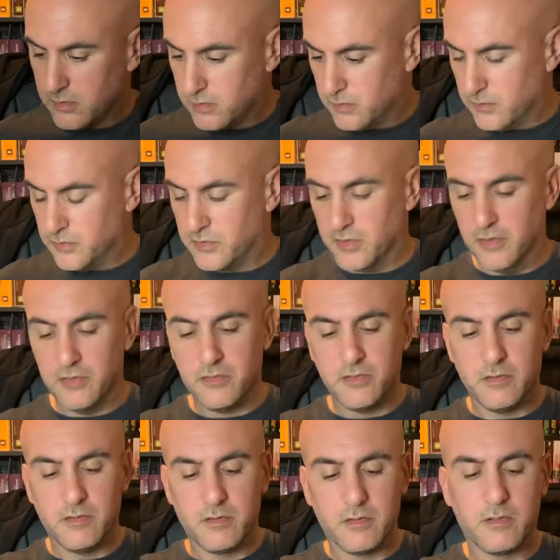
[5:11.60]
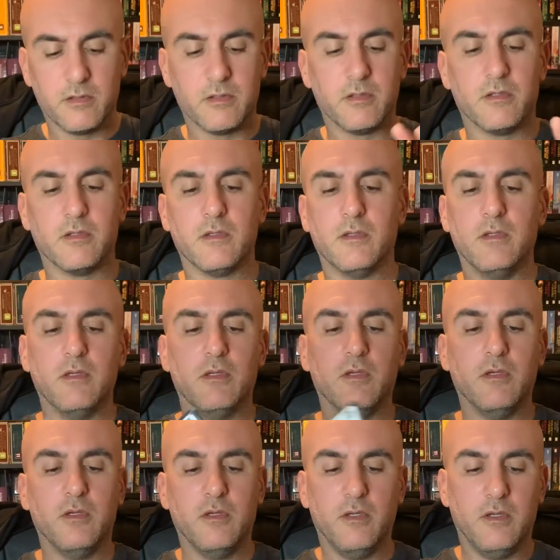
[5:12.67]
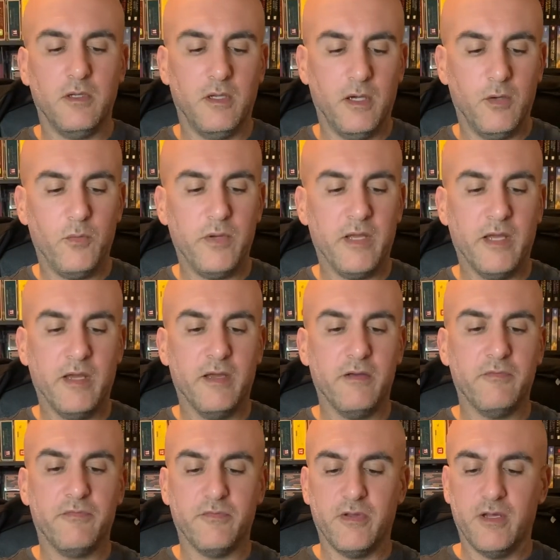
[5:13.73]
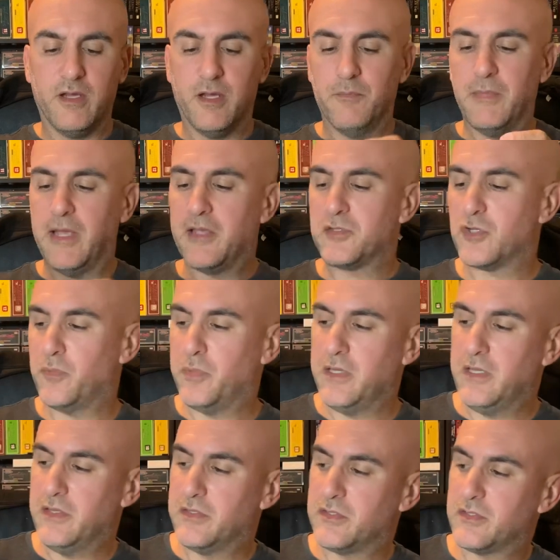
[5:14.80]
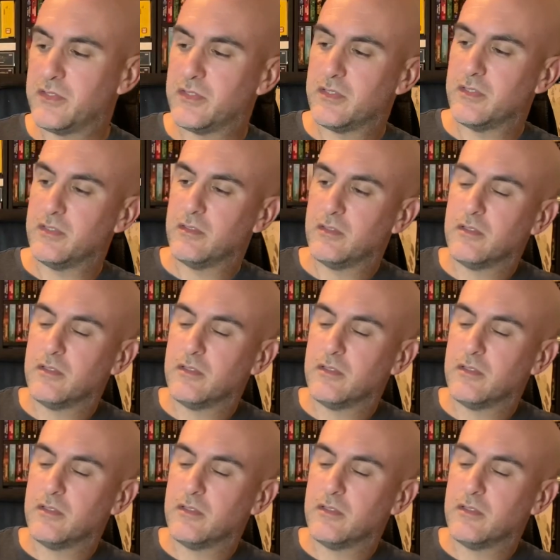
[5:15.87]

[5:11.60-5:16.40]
What's this? Here we have a Masterpiece